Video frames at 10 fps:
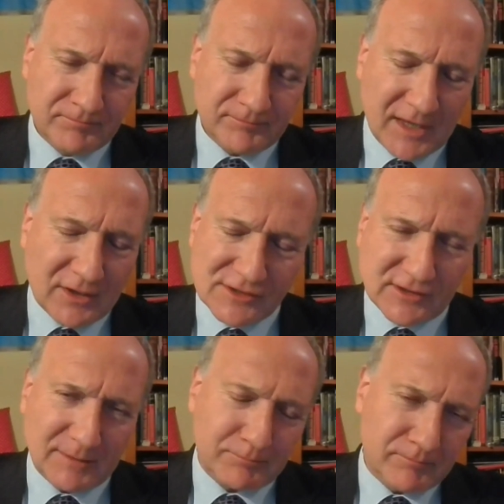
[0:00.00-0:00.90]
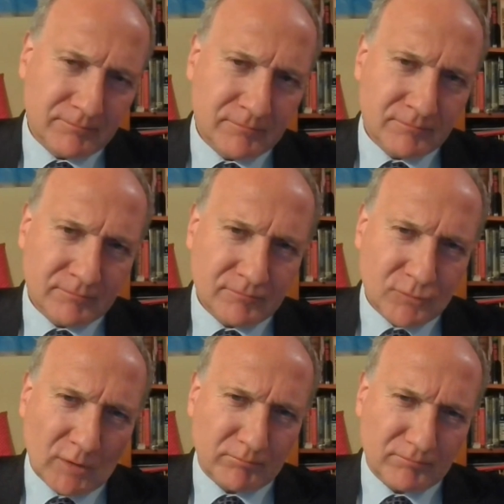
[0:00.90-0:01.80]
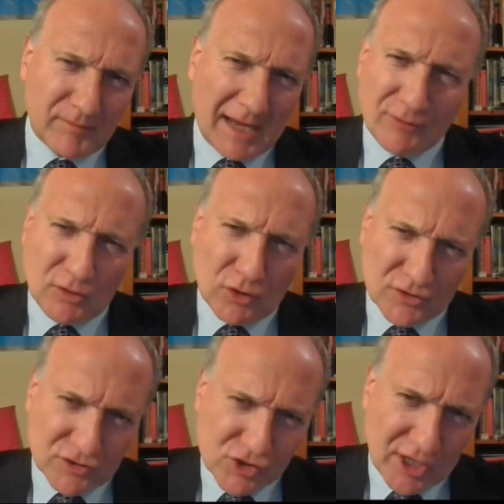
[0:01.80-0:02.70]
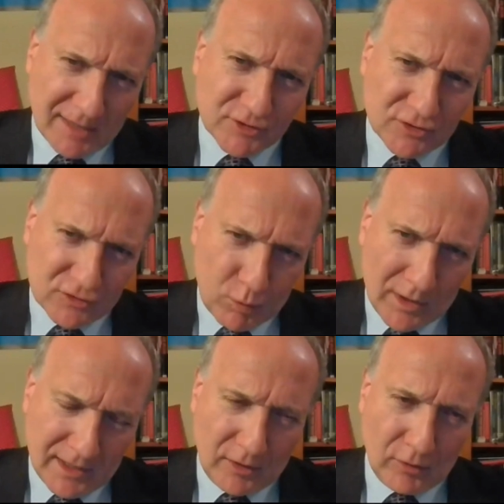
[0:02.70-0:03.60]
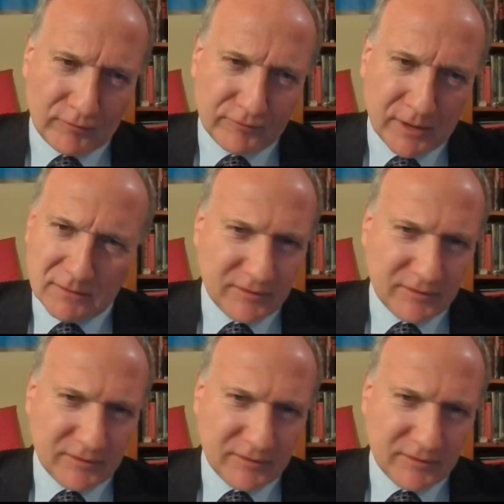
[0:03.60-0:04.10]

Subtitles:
And then I say, "Well, have you looked at chapter 12?"